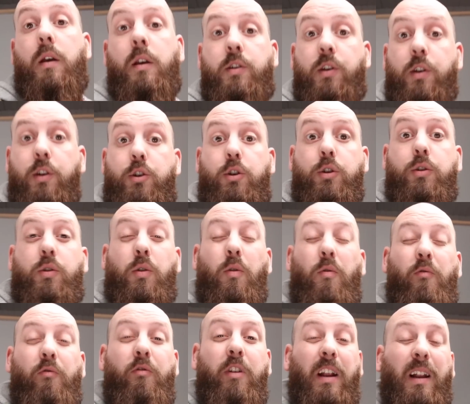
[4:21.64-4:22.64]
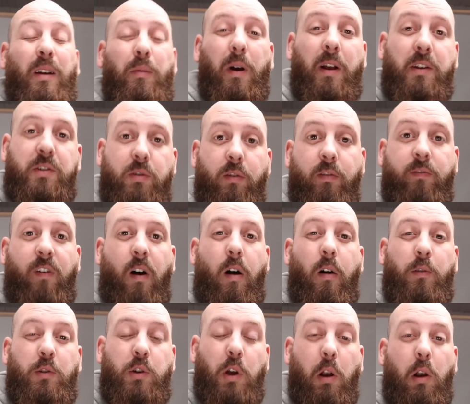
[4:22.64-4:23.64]
So the shoot's going really well so far.
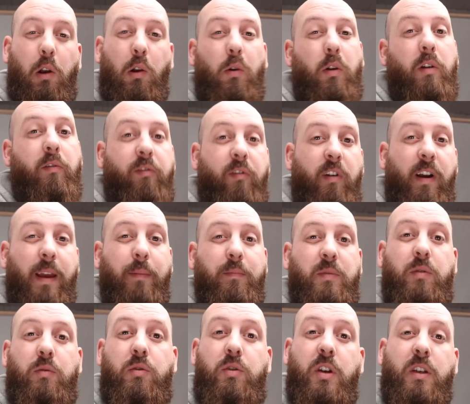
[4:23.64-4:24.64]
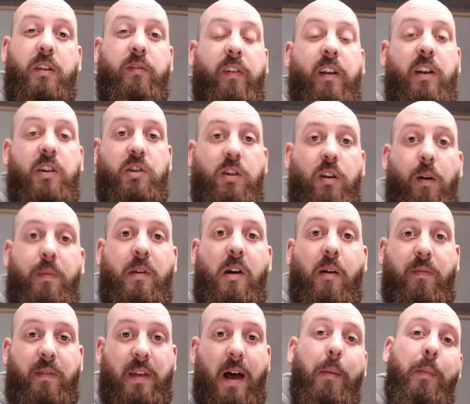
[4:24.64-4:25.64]
We've shot a load of frames. We're just finishing up the
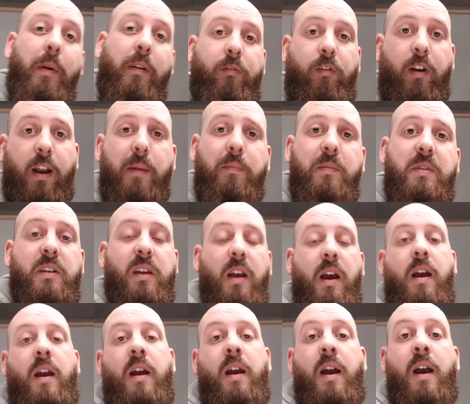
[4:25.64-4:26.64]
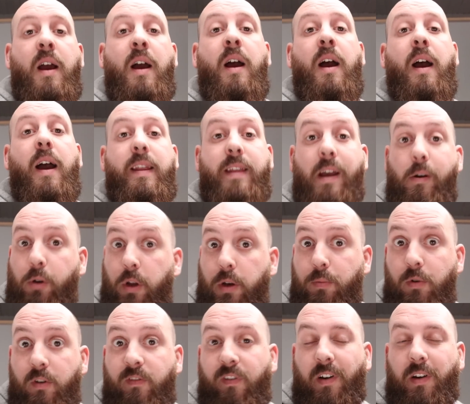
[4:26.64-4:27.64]
ophthalmic frames, and now we're
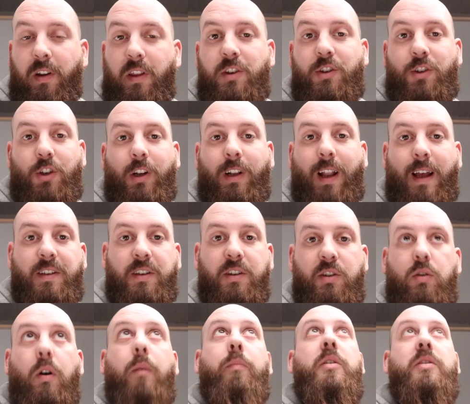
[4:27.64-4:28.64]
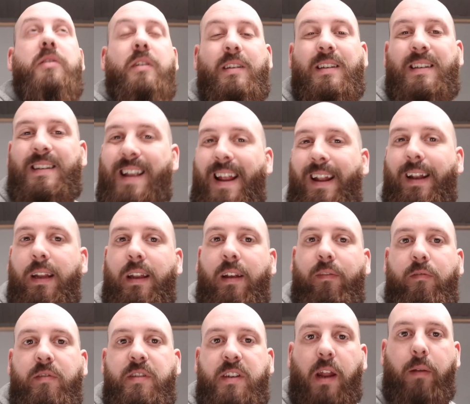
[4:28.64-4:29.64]
going to move on to the sunglasses. So I'm using a slightly
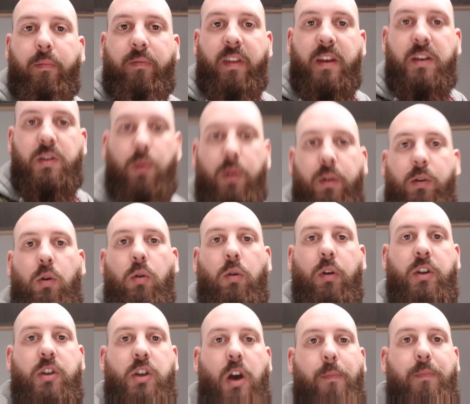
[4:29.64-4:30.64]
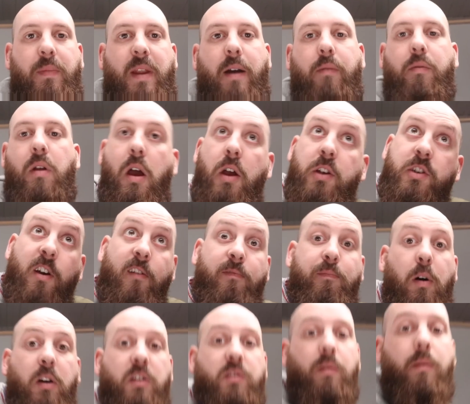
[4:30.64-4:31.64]
different setup for this one, going a top-down
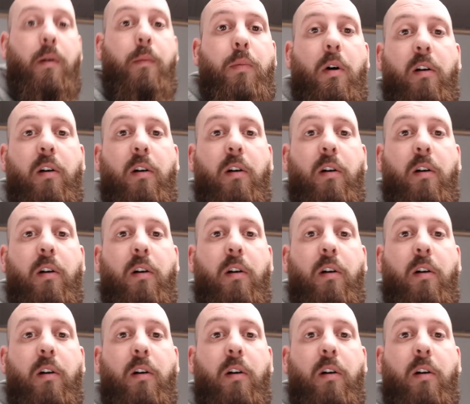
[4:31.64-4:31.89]
softbox from